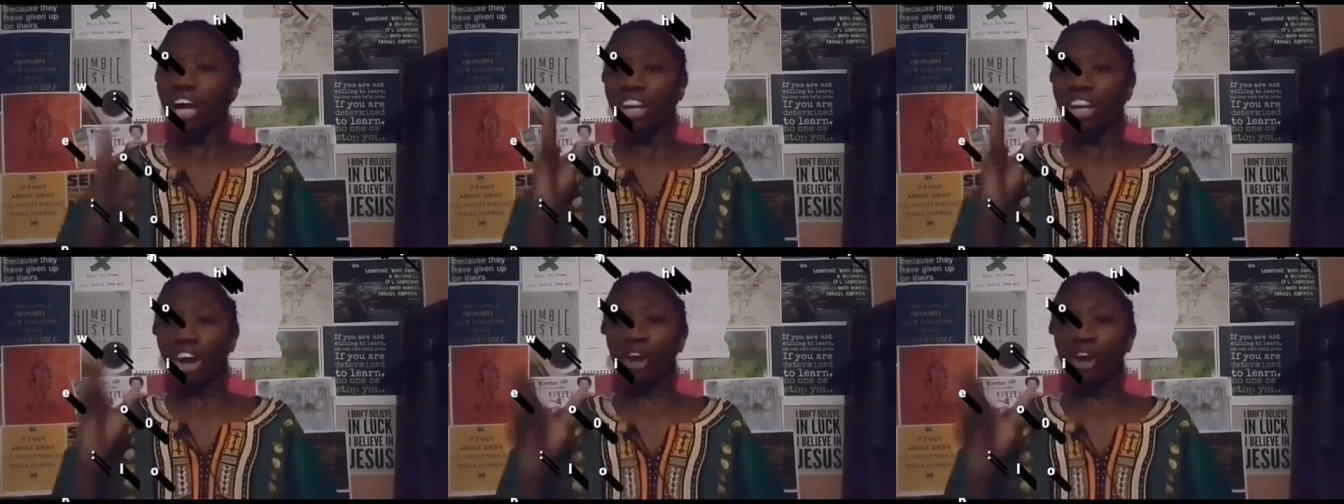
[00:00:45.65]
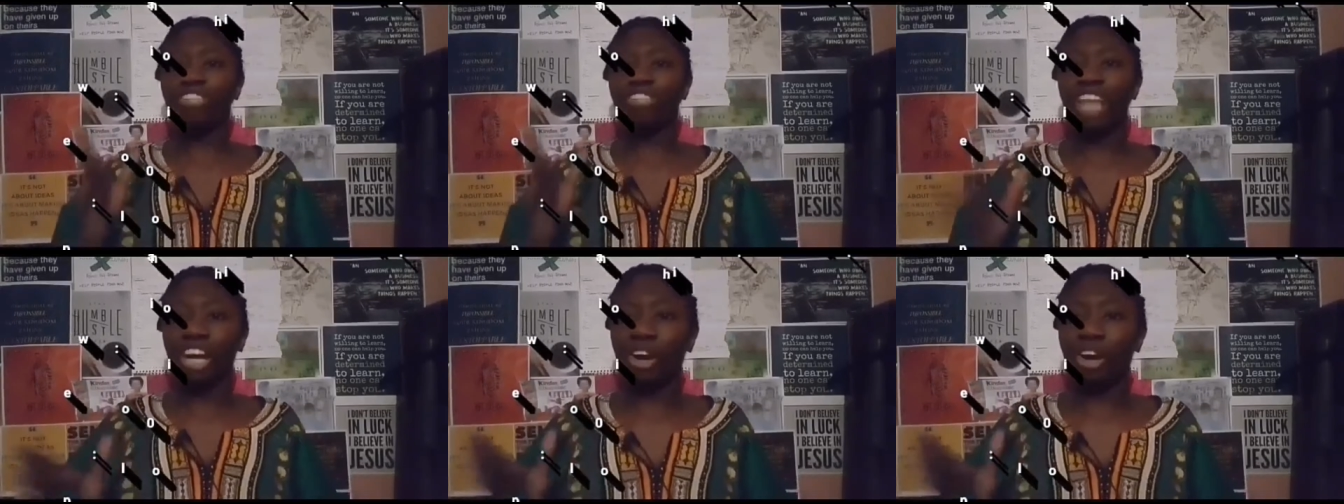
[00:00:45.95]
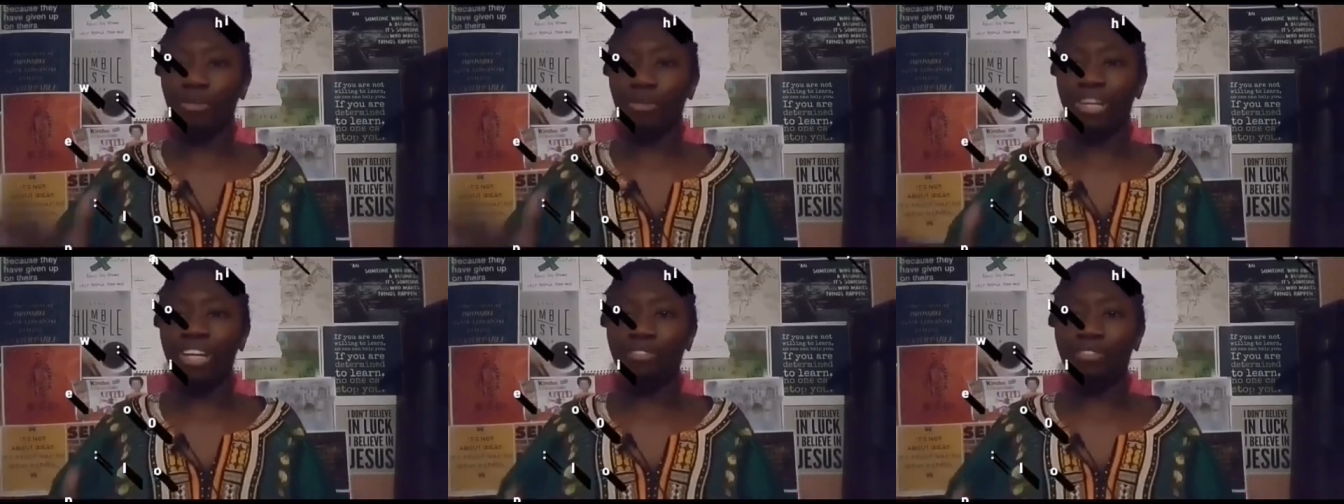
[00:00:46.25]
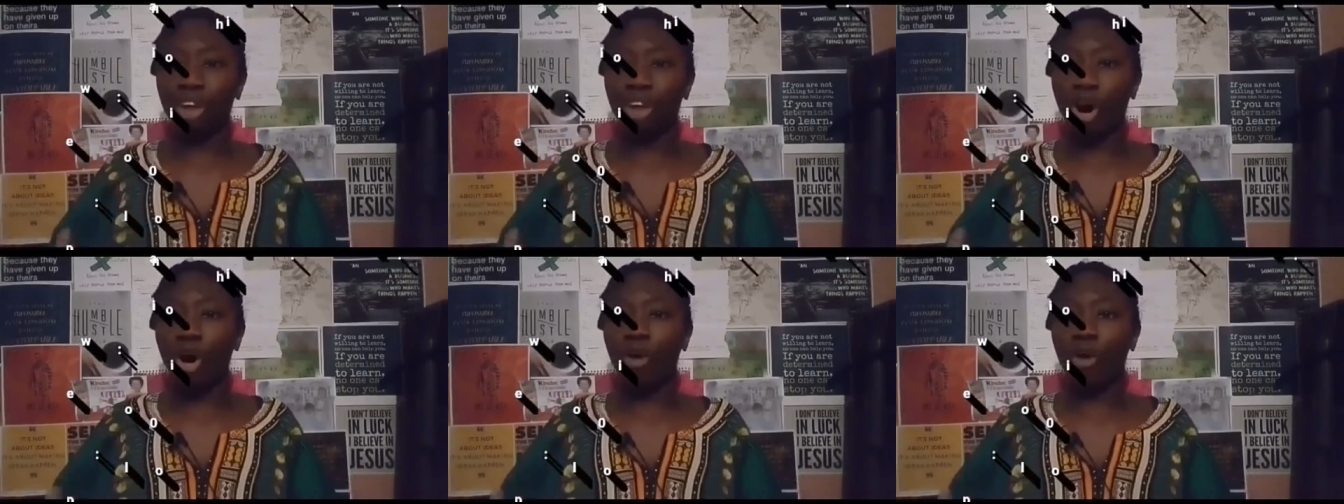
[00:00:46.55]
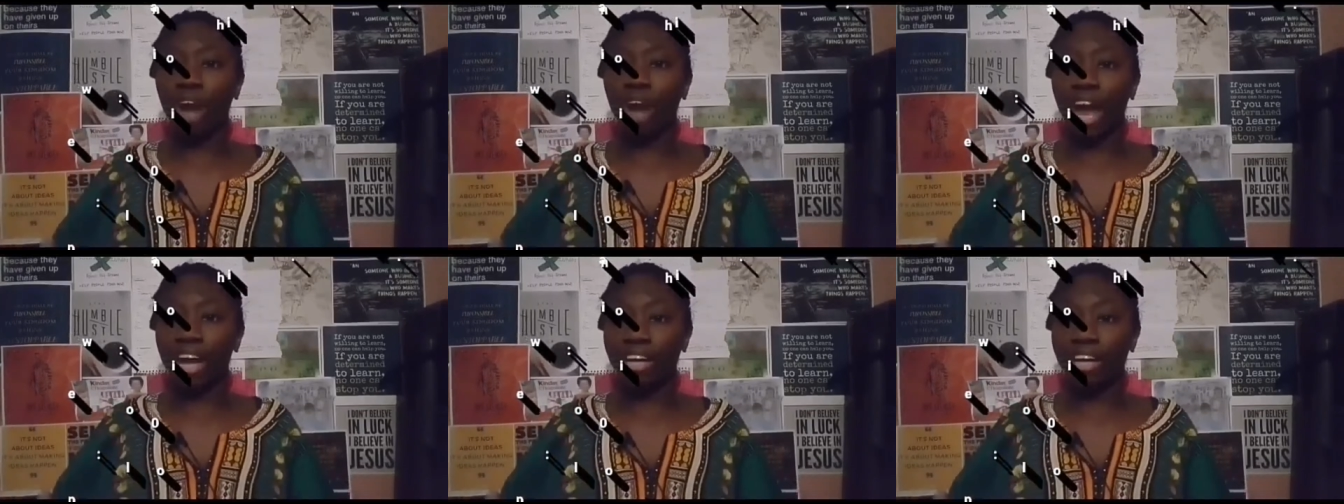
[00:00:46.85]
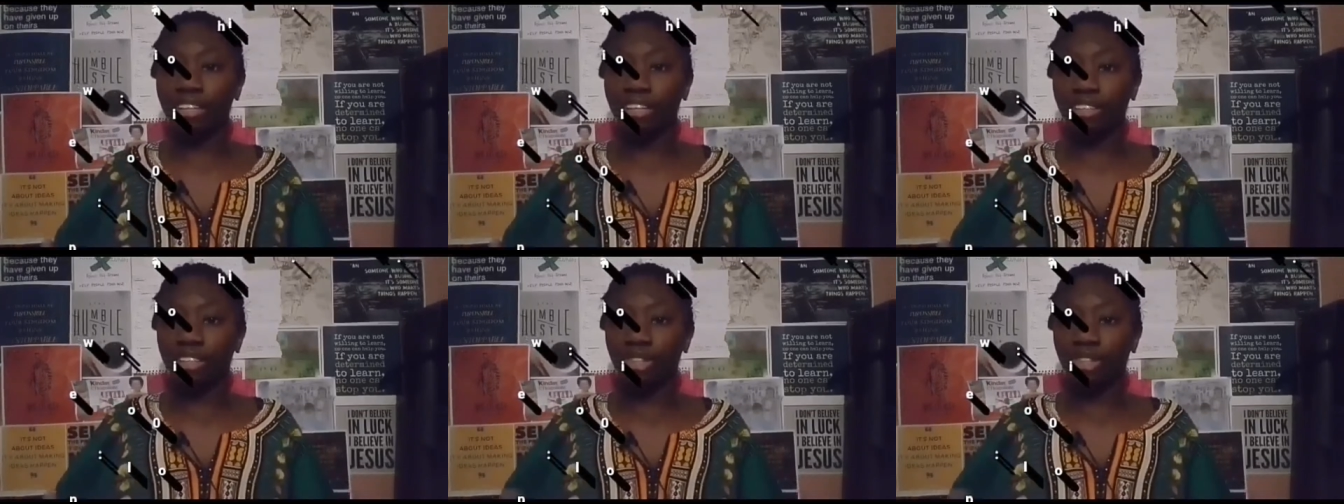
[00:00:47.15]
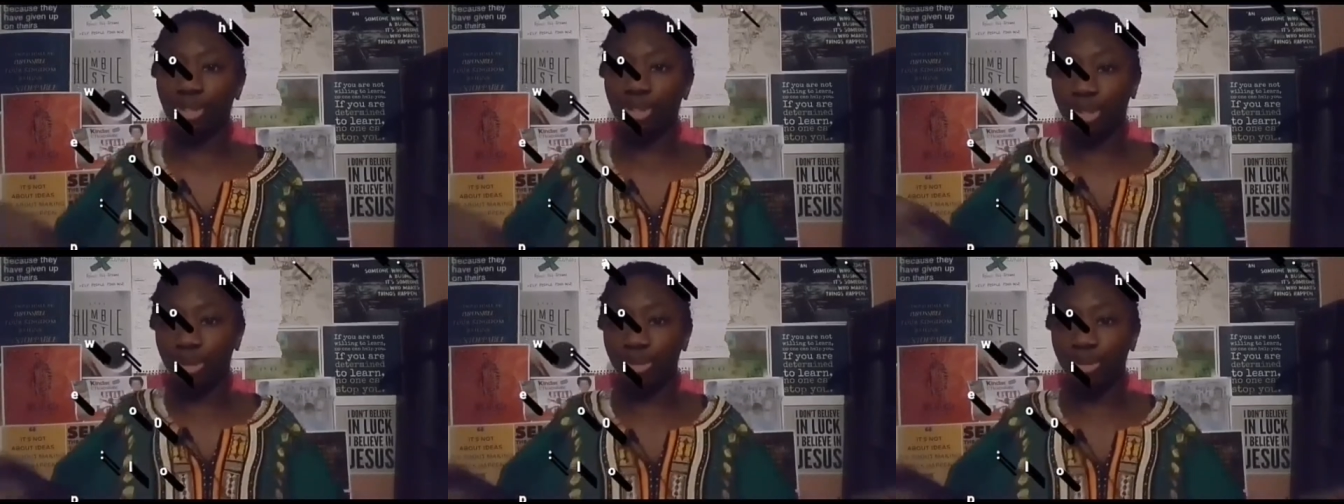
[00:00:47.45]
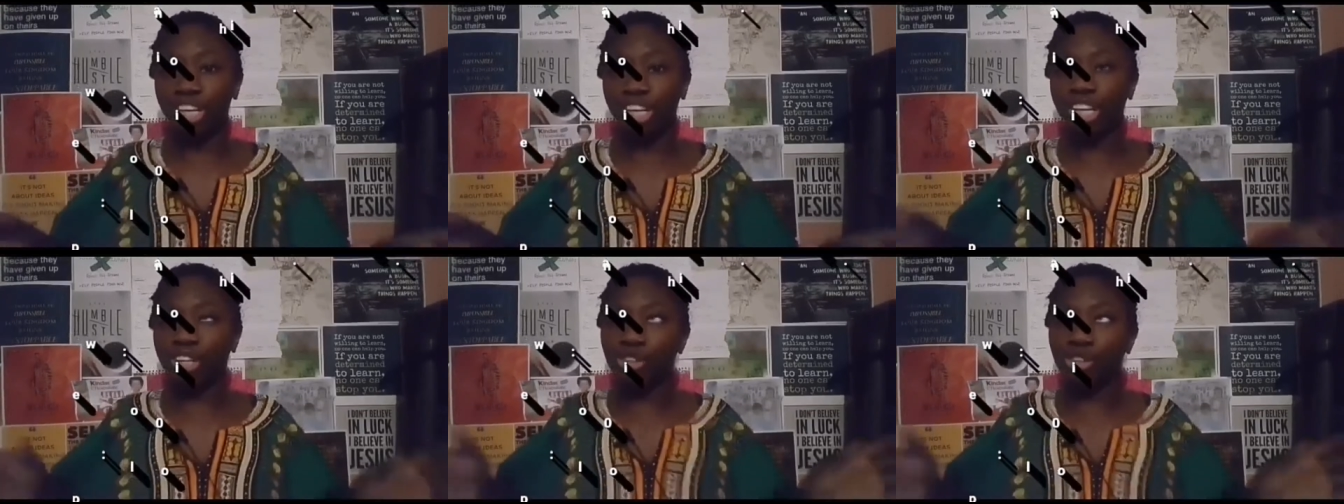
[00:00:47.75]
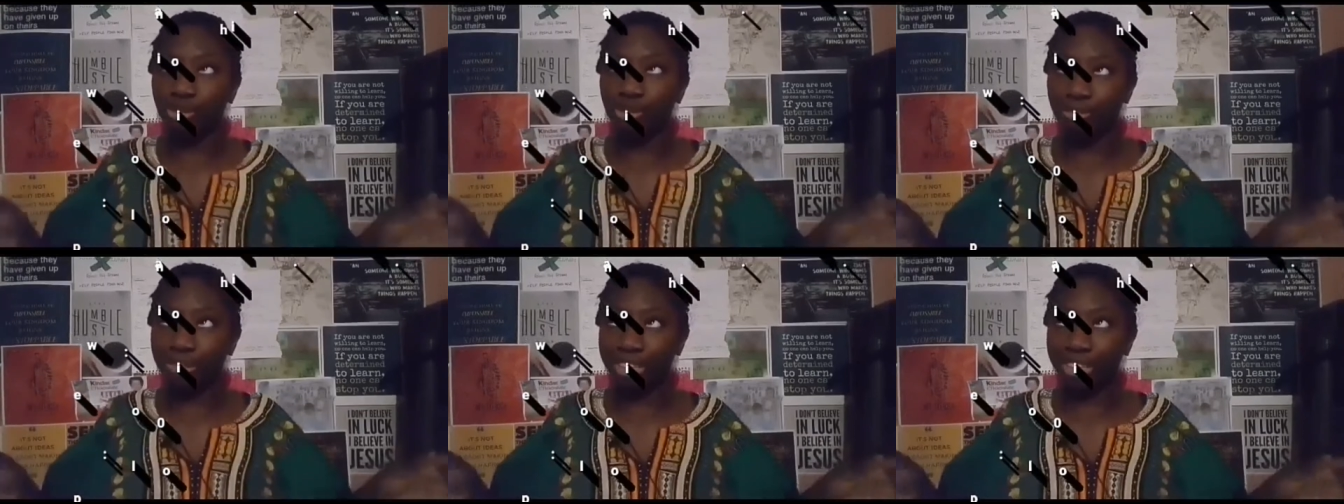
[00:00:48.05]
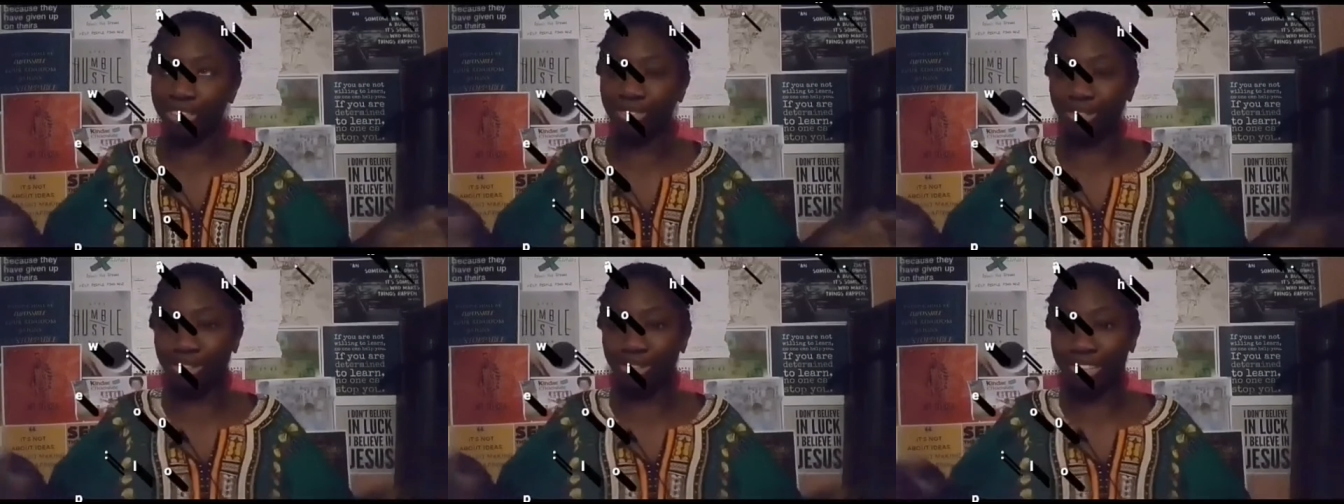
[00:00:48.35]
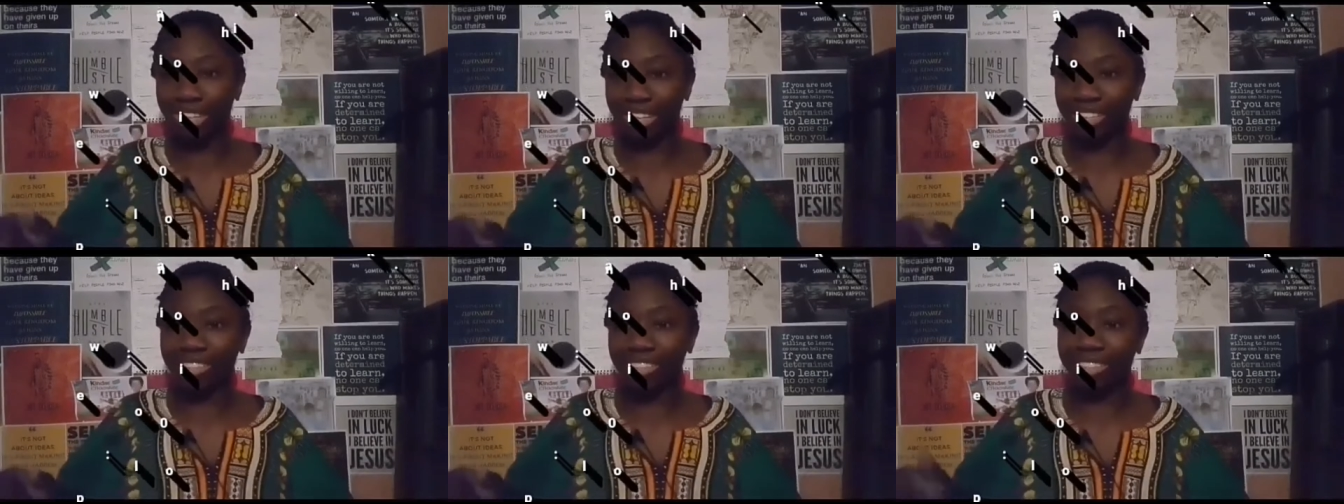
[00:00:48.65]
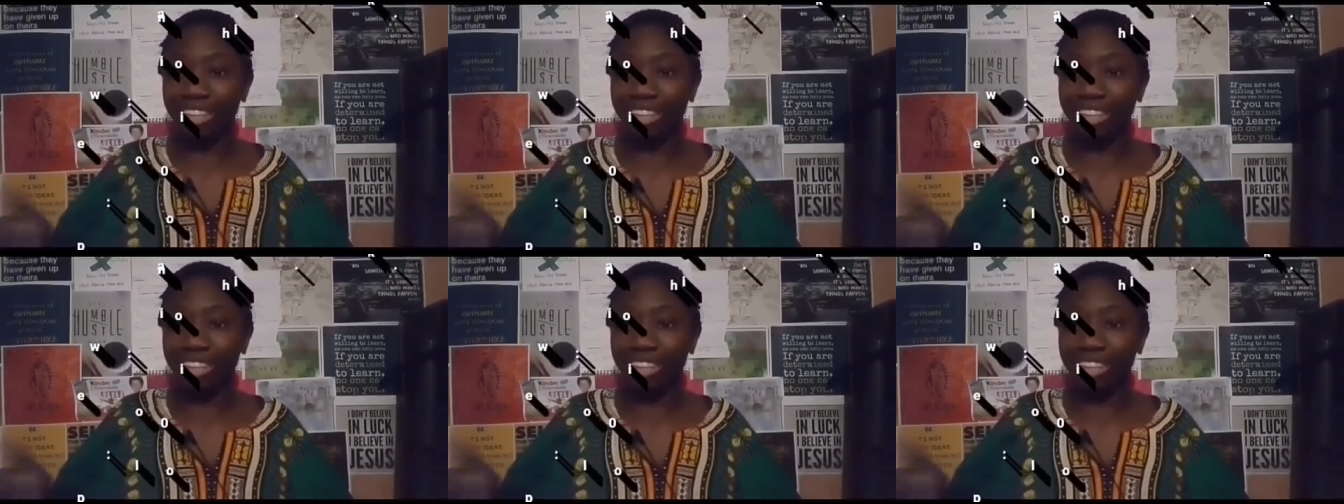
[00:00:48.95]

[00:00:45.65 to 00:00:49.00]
Now, obviously, I don't believe in the whole like New Year, New Me sort of things.